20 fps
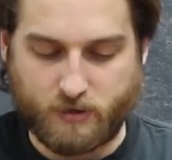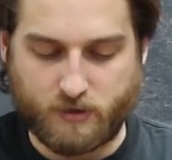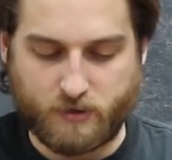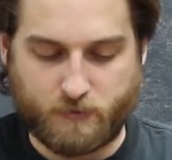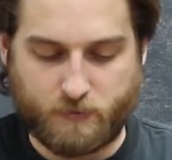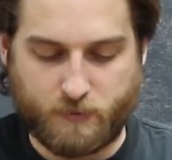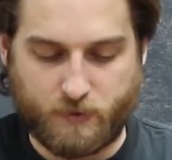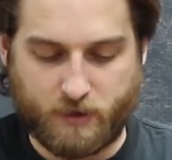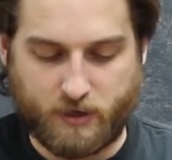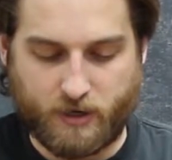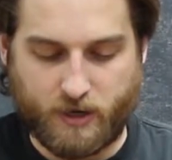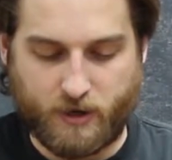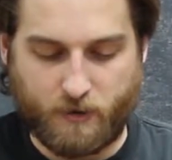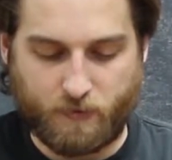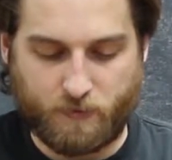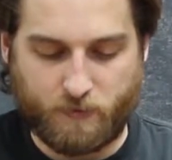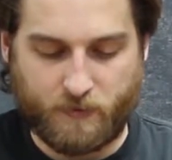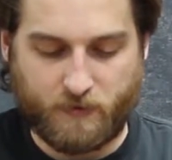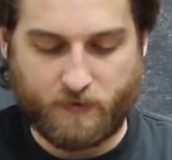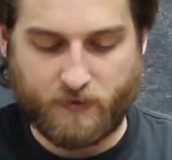spin it out
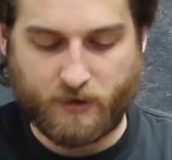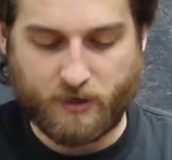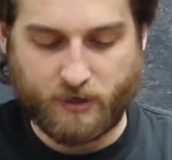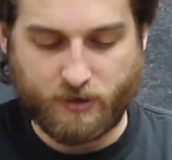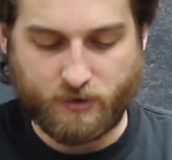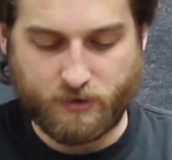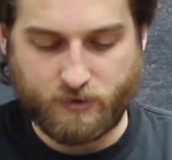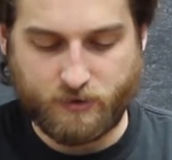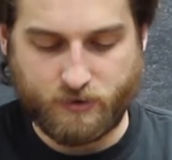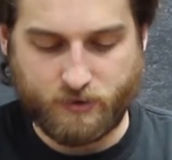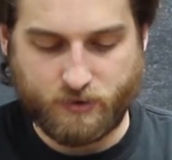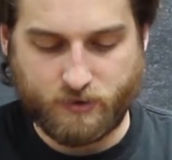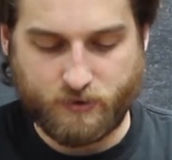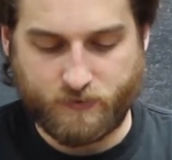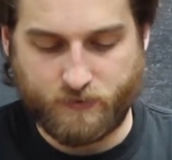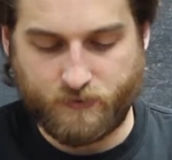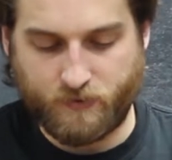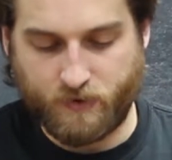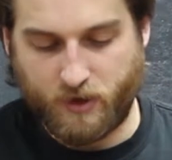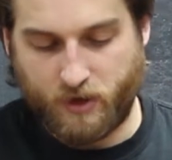with my fingers.
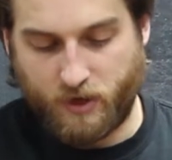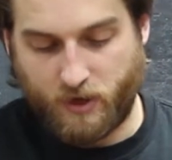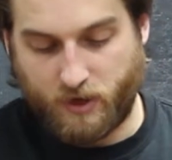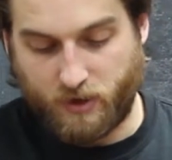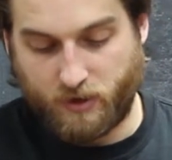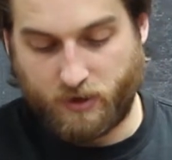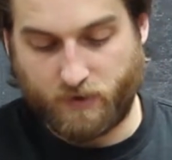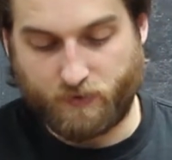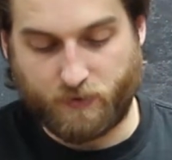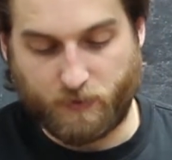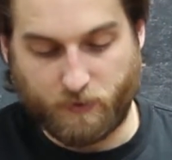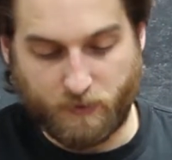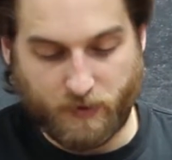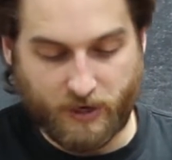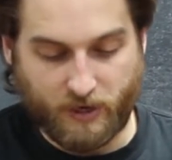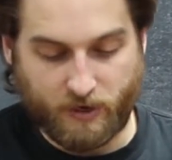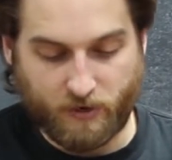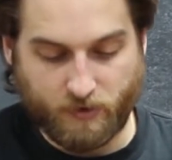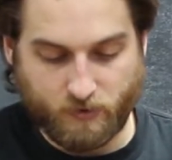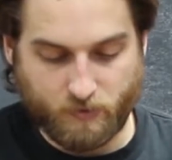Then from
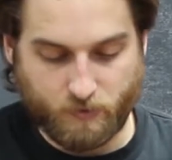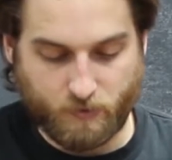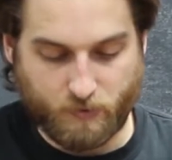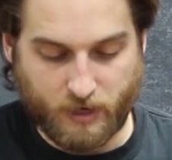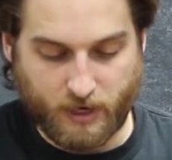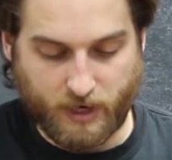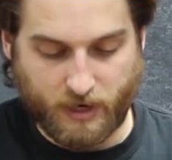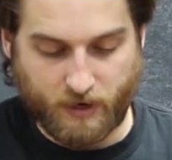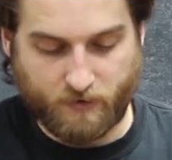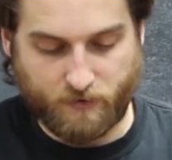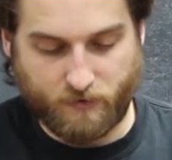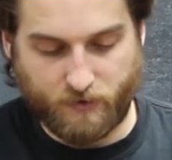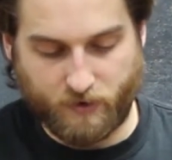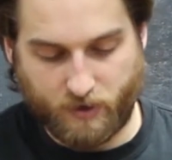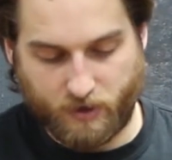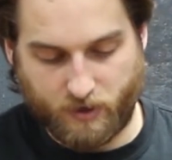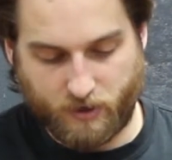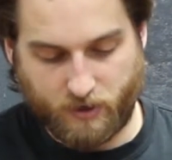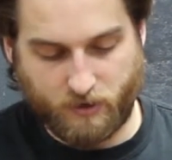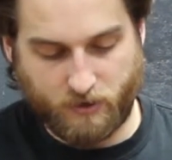there we have
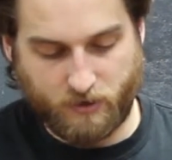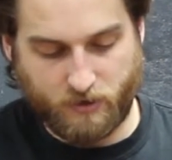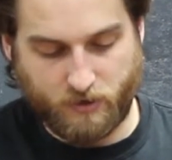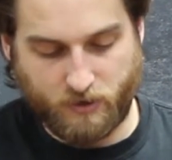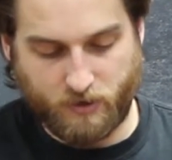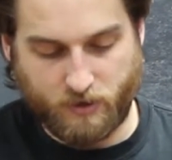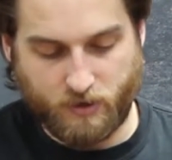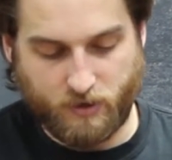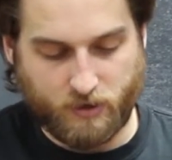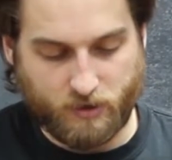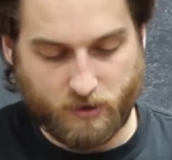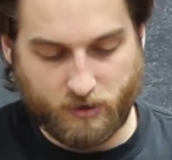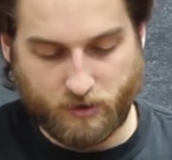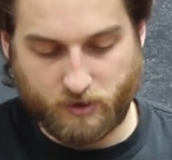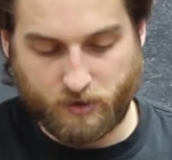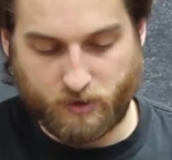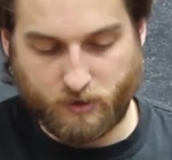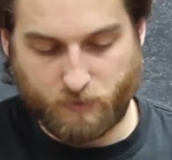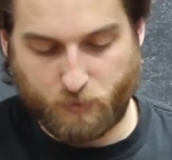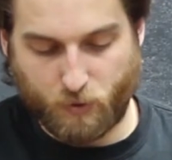
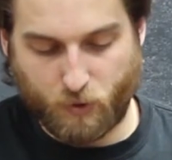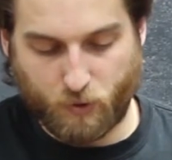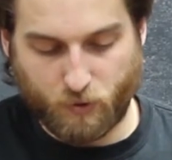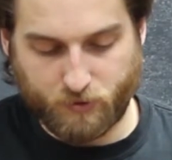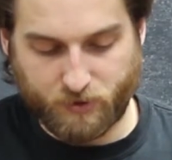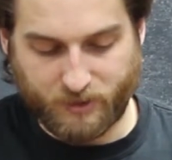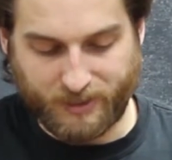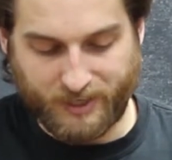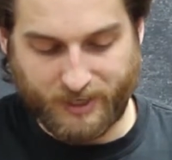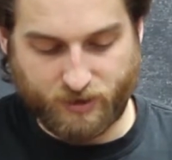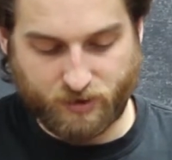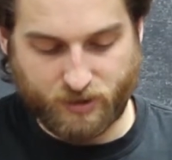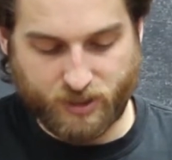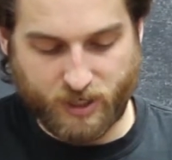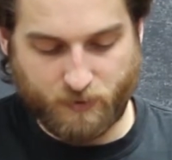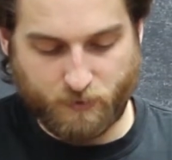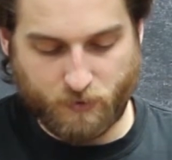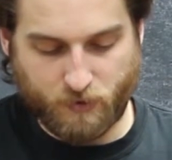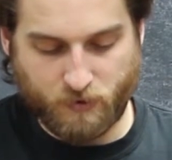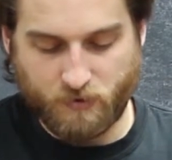the bolt and air
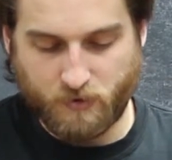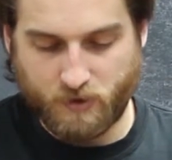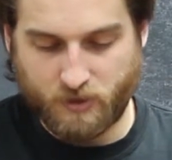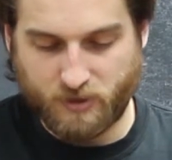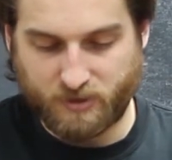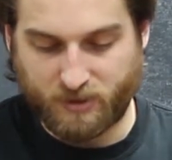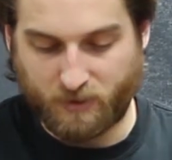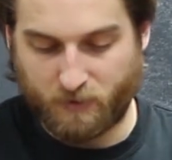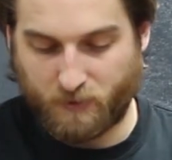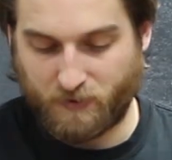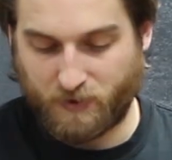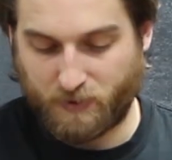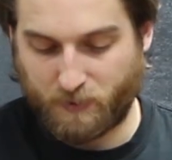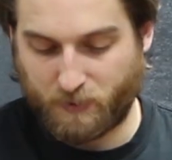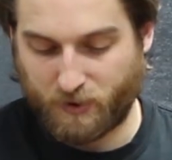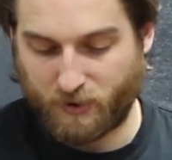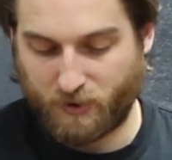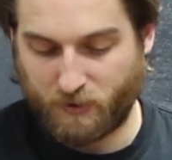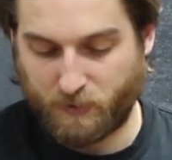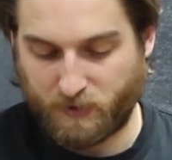chamber. Some of them
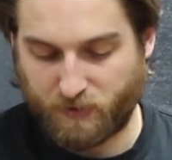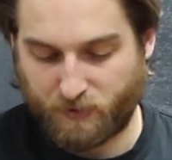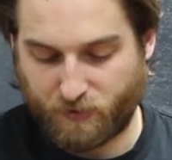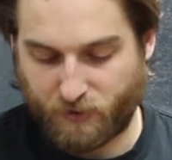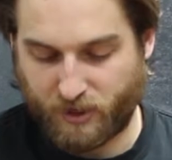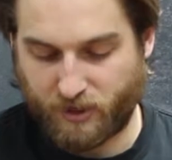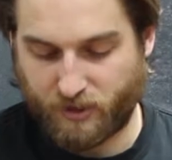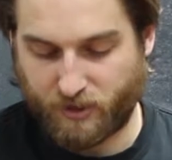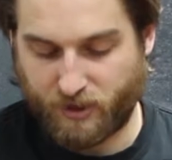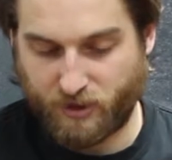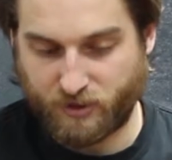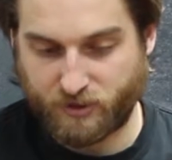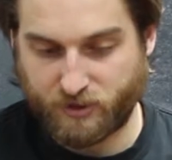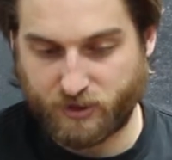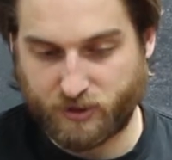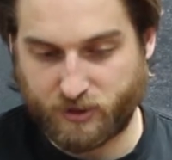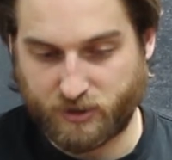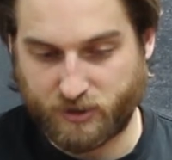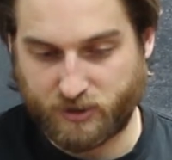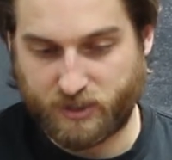are a little bit freer than
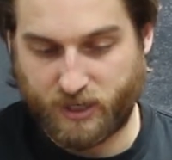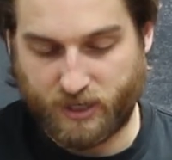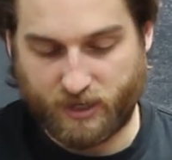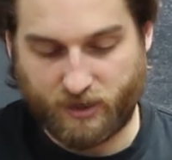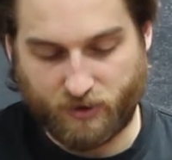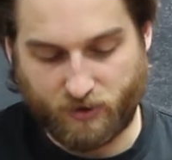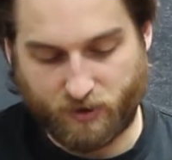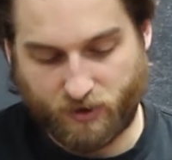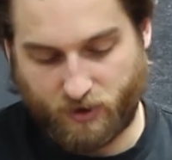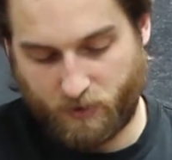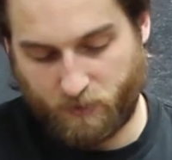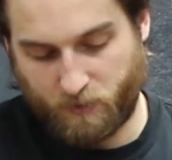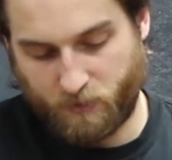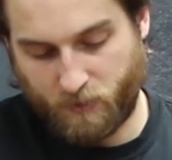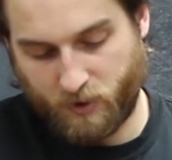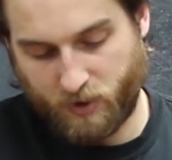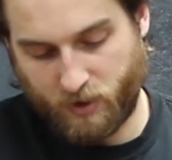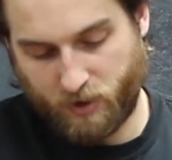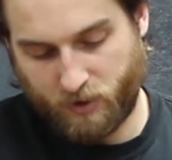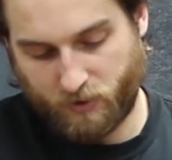others. You can just take your thumb
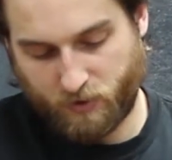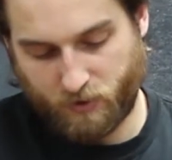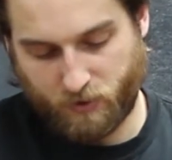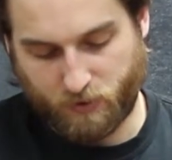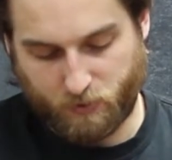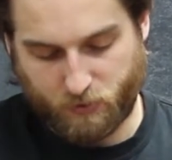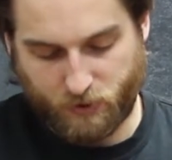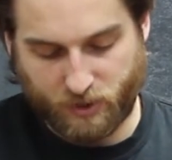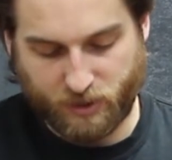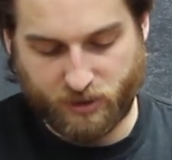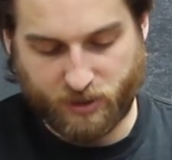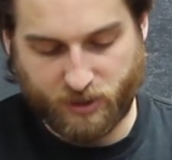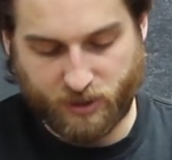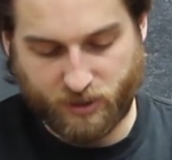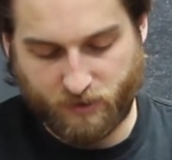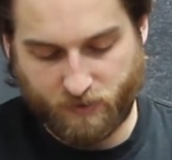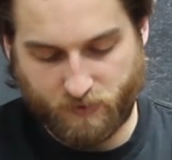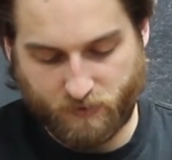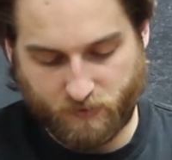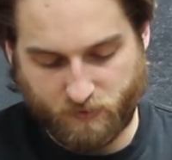through the breech
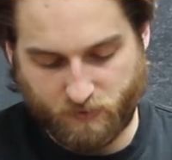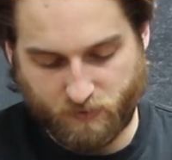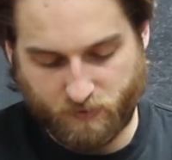here,